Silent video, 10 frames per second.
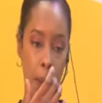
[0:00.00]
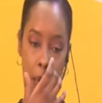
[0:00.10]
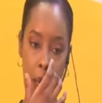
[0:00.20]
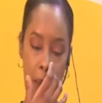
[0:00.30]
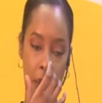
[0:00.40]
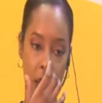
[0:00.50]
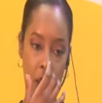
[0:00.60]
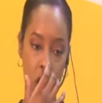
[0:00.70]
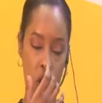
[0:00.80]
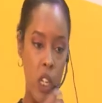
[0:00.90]
in the
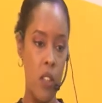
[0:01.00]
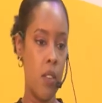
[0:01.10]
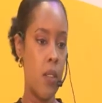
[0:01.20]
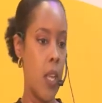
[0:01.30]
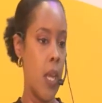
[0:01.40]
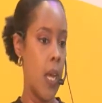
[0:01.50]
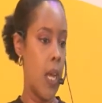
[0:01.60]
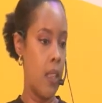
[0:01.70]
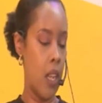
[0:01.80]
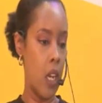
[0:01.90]
ministries
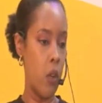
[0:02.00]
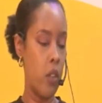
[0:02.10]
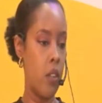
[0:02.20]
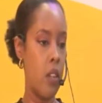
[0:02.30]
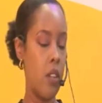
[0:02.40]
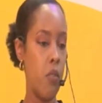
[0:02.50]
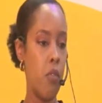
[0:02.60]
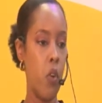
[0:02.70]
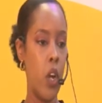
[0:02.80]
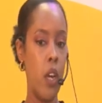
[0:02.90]
that I consulted
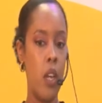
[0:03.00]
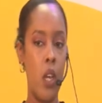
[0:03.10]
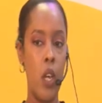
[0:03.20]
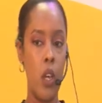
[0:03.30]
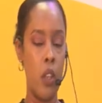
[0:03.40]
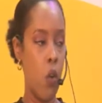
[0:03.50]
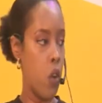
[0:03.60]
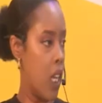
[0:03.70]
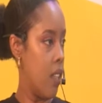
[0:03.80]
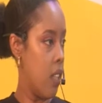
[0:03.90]
for, the
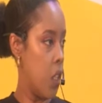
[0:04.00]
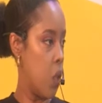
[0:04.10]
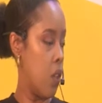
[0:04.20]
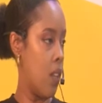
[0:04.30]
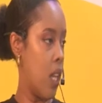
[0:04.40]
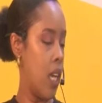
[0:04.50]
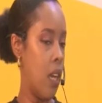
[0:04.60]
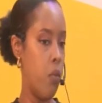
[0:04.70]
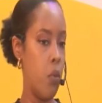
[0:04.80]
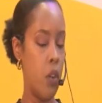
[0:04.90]
organizations that I
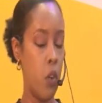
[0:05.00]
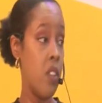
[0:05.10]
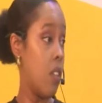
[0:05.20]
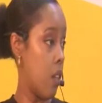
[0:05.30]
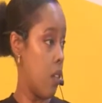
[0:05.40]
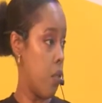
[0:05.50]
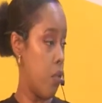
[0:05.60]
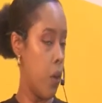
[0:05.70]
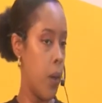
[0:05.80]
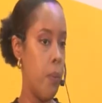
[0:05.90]
have consulted
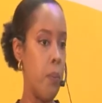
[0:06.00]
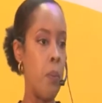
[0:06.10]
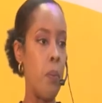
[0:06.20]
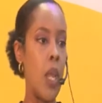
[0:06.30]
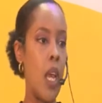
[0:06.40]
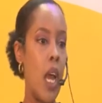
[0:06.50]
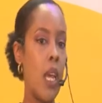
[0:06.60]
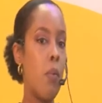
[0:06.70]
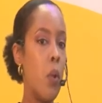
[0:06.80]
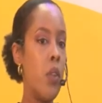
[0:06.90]
for. I
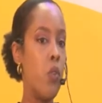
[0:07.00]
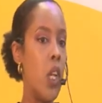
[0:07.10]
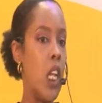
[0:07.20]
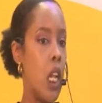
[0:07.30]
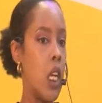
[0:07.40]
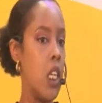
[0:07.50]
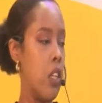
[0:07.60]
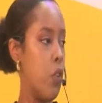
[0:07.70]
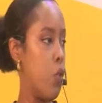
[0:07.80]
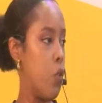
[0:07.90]
am always really
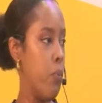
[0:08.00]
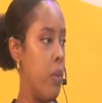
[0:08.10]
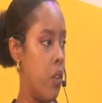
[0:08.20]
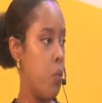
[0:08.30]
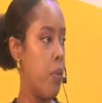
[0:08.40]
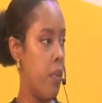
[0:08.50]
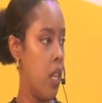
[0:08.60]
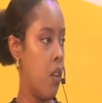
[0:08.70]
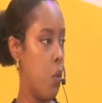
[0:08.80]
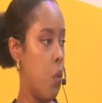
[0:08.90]
lucky to meet
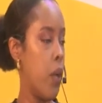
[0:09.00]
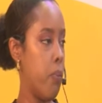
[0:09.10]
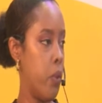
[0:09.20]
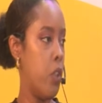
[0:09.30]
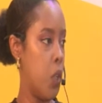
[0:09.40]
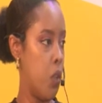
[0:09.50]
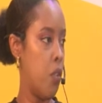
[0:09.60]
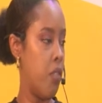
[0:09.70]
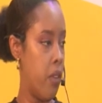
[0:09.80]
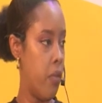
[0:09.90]
women who are in positions
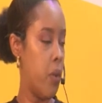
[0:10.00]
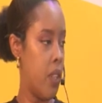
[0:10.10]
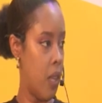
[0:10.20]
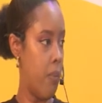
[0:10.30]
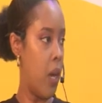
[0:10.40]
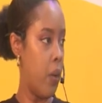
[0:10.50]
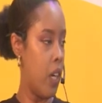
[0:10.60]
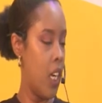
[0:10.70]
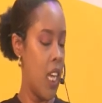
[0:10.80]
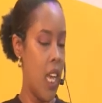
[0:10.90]
of influence and
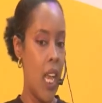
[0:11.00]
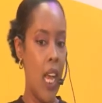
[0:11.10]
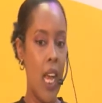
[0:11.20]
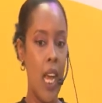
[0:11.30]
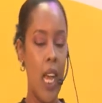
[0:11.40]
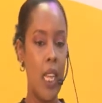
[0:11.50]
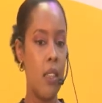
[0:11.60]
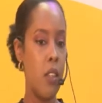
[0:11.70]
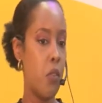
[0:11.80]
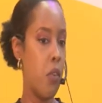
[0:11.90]
power. And
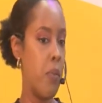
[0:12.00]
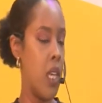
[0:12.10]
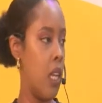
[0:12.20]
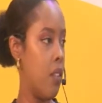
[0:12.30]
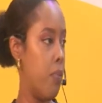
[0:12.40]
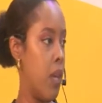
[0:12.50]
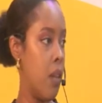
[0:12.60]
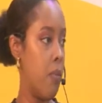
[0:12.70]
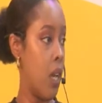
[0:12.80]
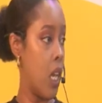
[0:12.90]
this for me has
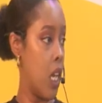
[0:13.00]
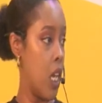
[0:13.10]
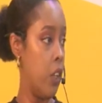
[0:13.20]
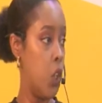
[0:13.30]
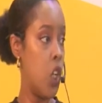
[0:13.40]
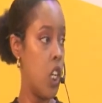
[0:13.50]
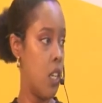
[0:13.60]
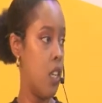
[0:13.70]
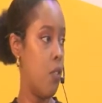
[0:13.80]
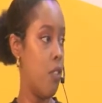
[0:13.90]
made my
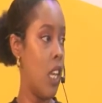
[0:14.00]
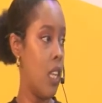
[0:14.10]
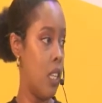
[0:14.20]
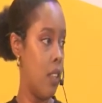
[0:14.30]
journey really